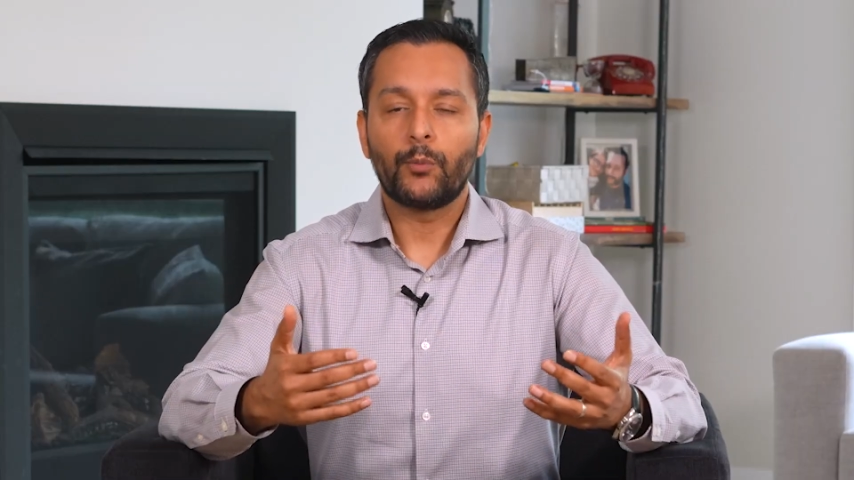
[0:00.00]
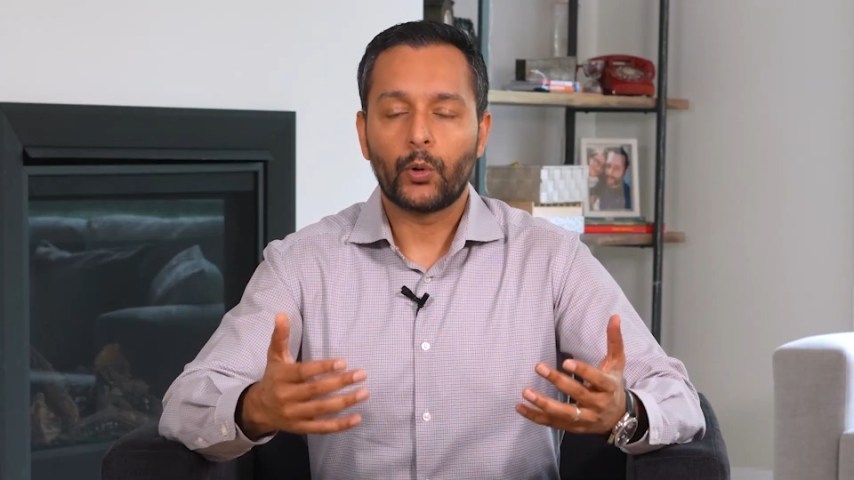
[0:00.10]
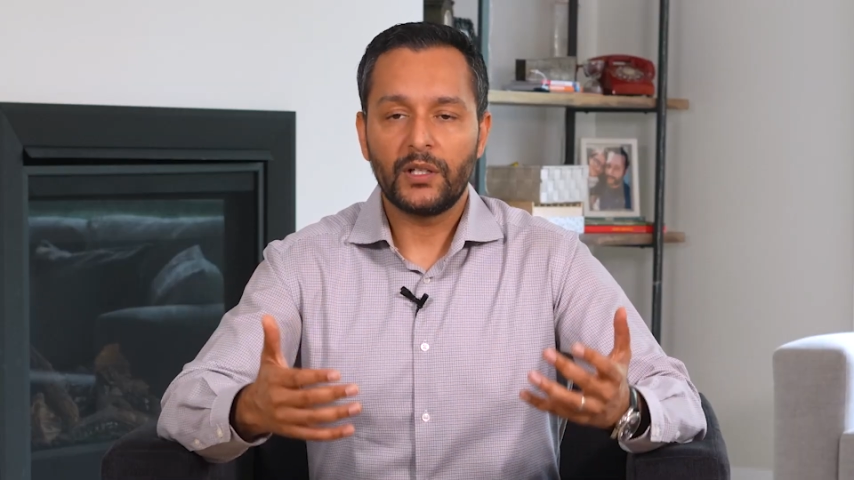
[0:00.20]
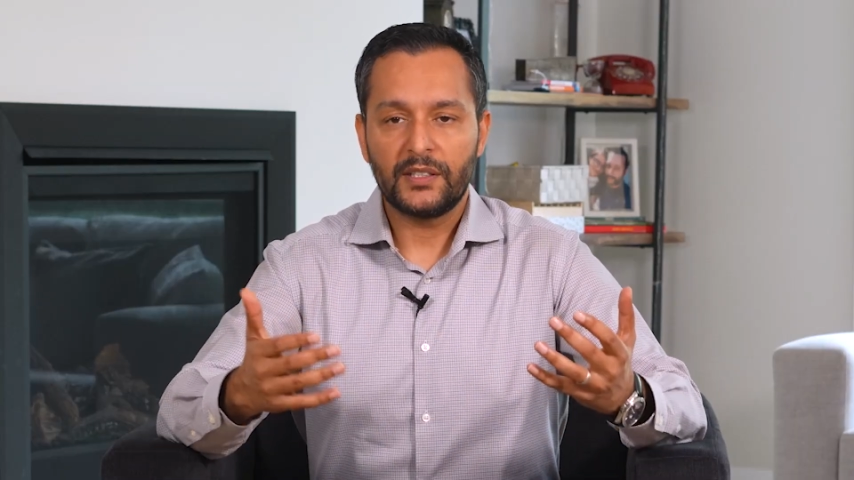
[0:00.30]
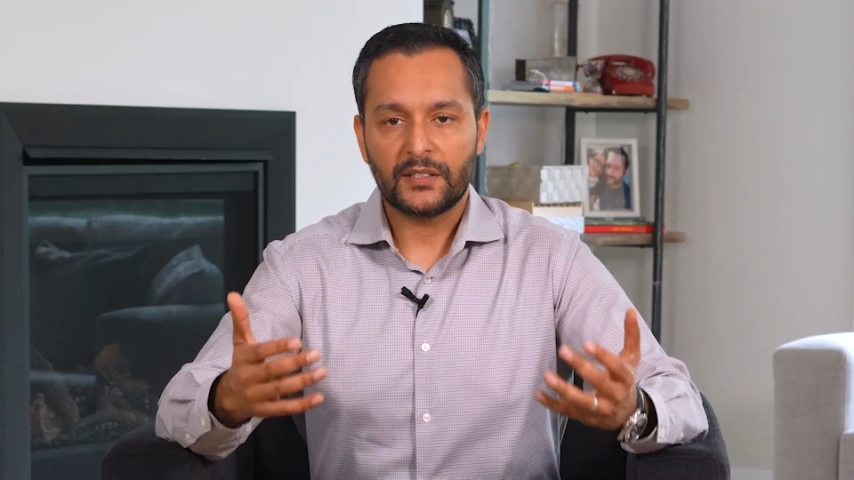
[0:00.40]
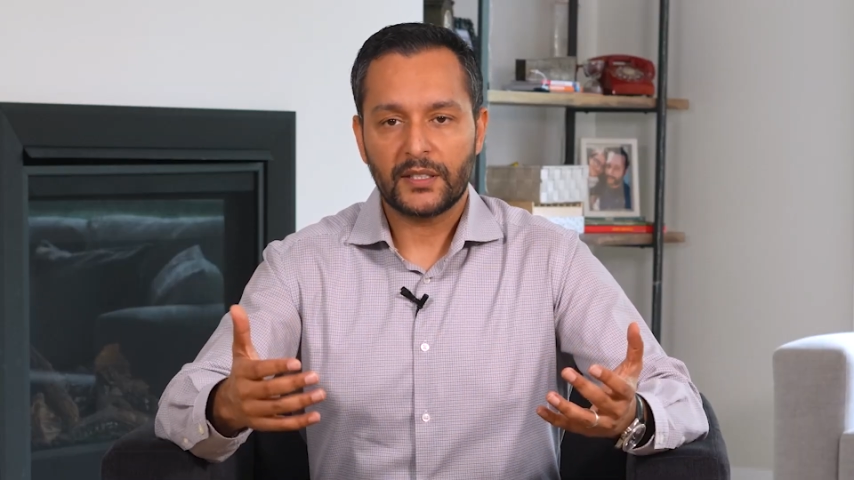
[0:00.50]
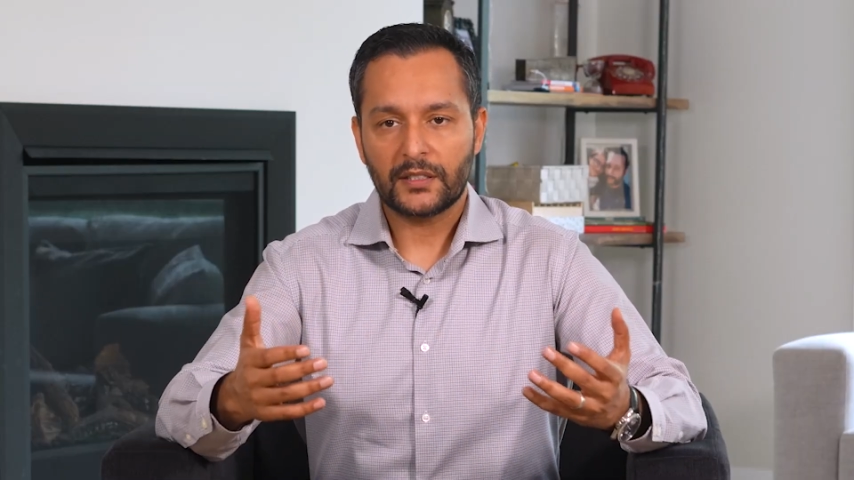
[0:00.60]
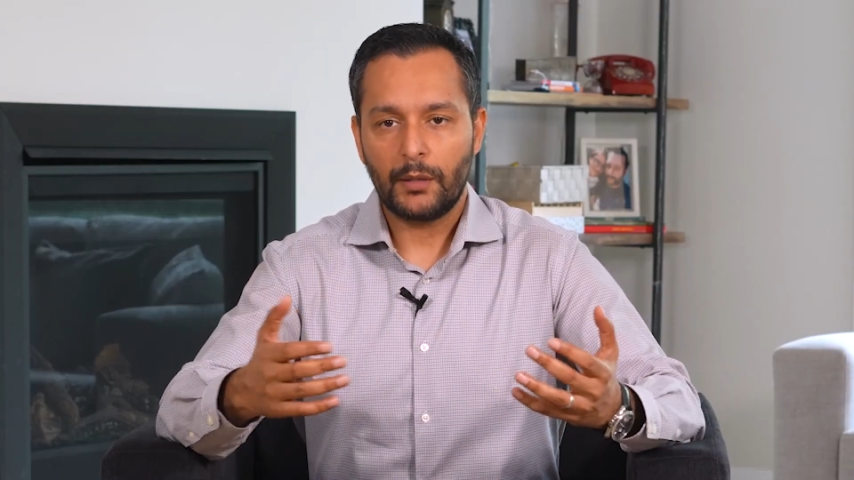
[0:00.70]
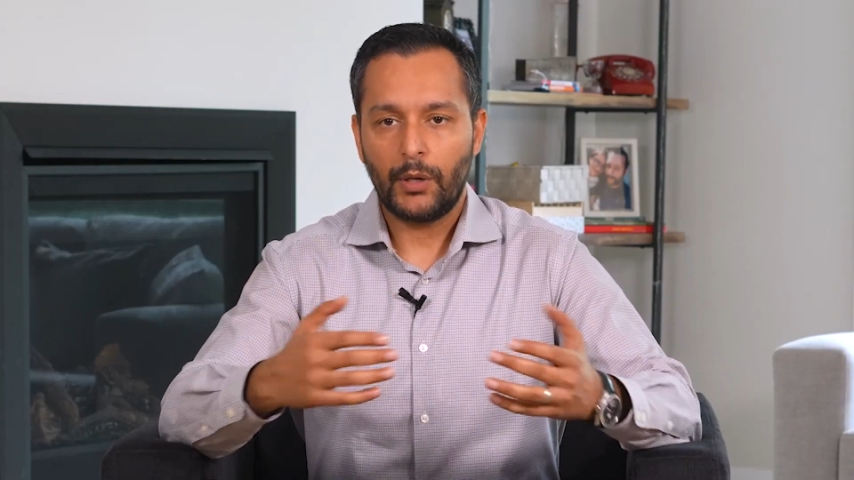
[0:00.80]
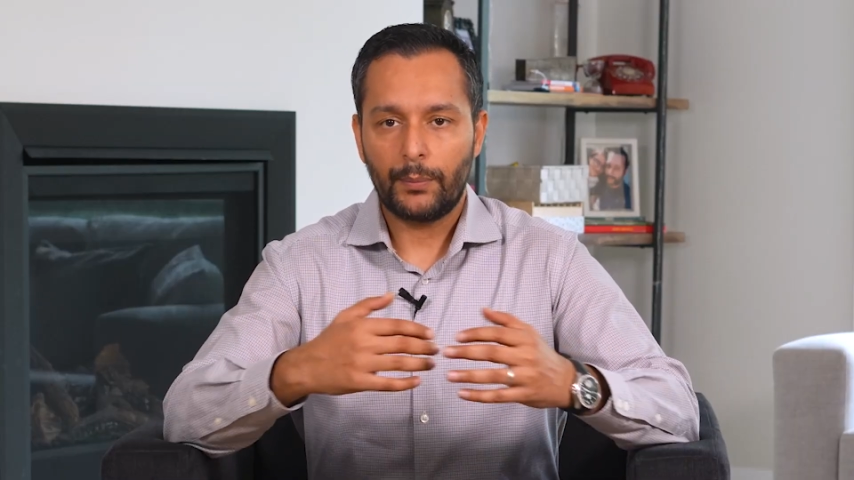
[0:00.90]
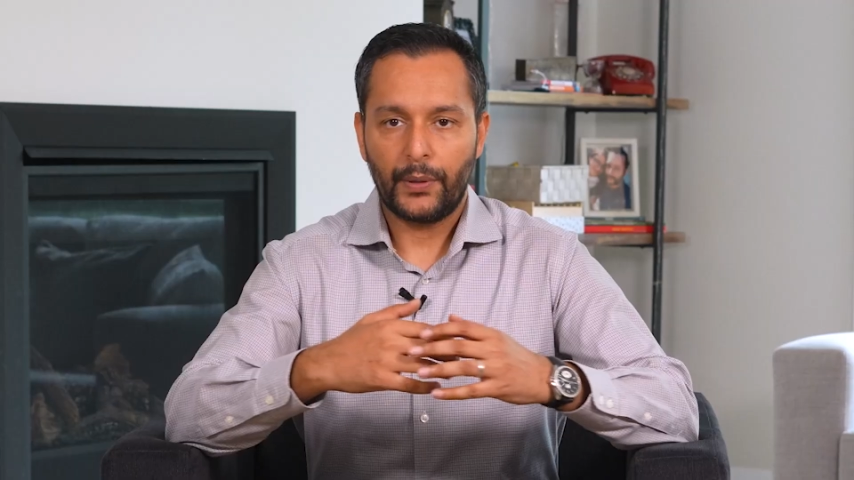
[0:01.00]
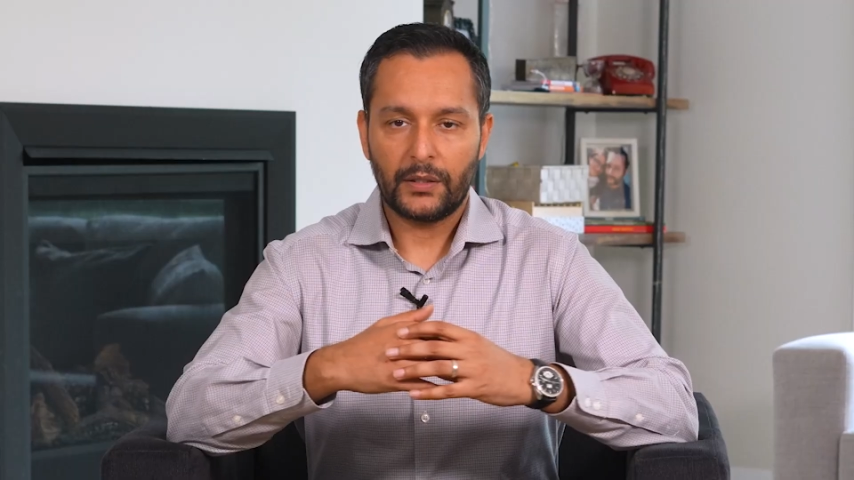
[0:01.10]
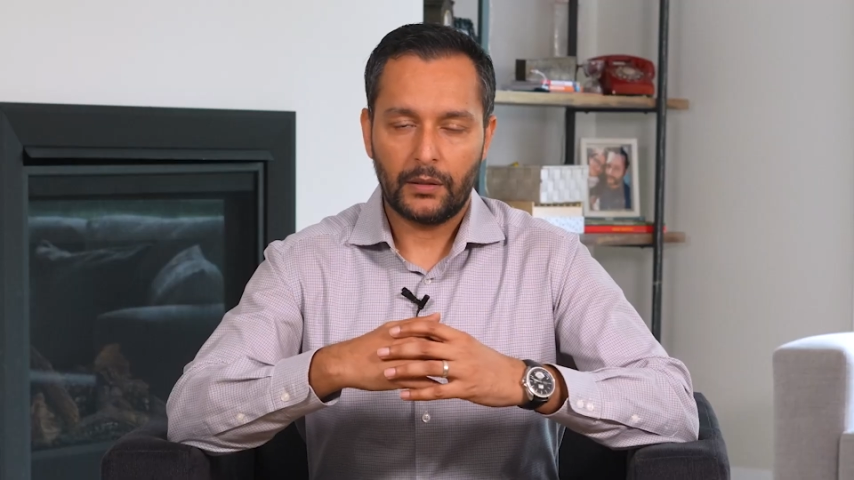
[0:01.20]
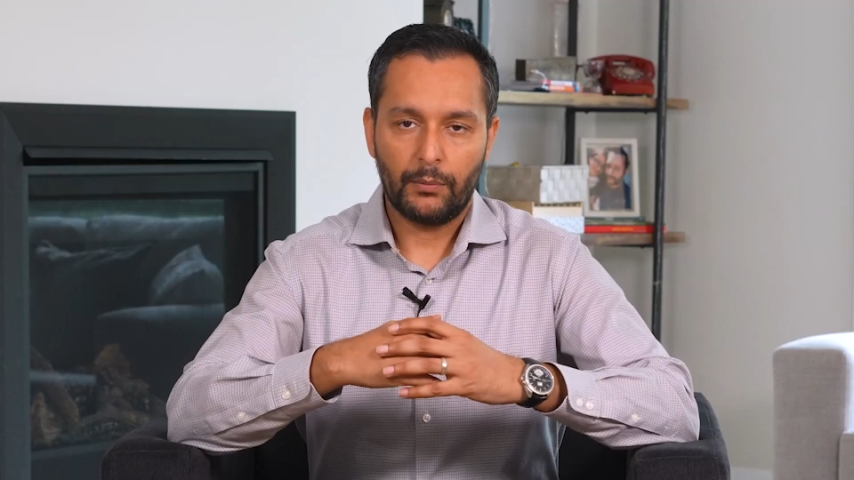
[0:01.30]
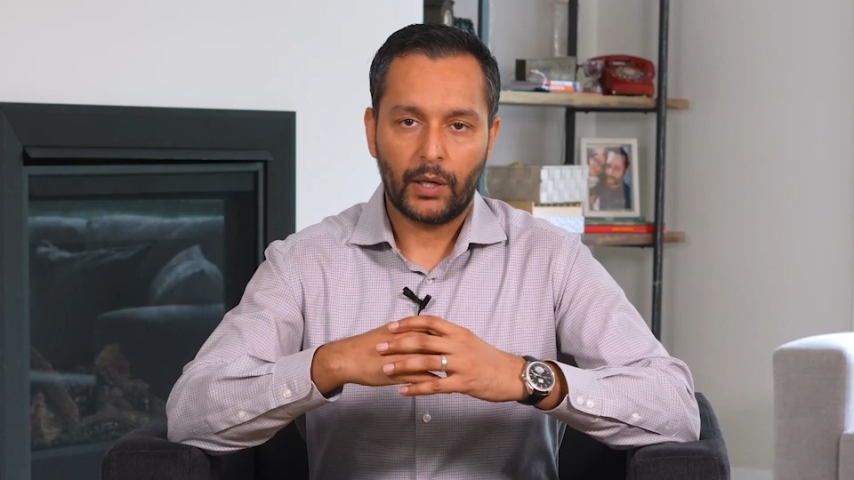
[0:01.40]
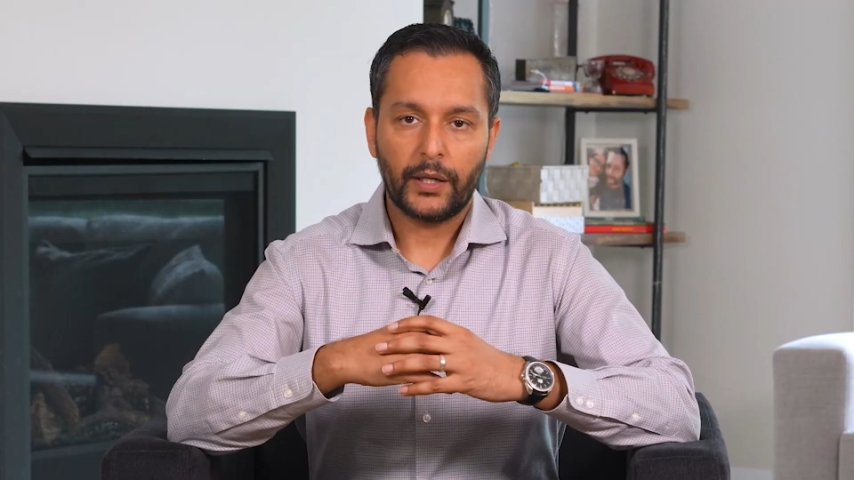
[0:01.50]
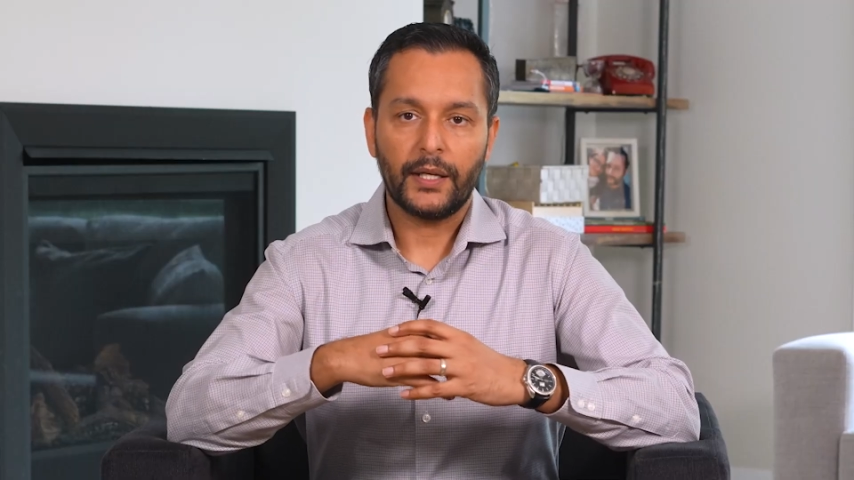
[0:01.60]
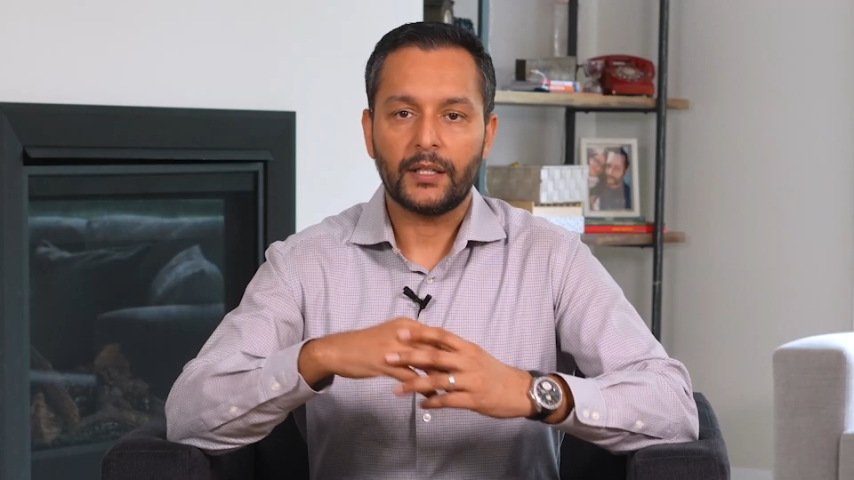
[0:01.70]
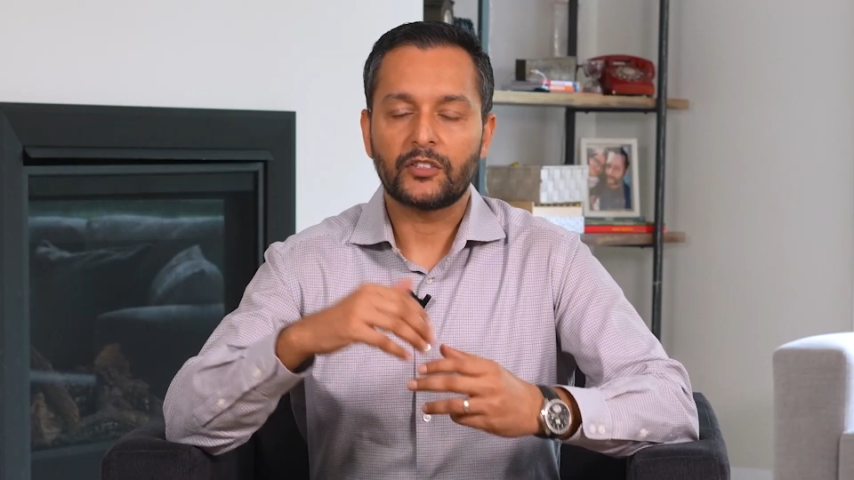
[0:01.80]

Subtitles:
more listings come up onto the market.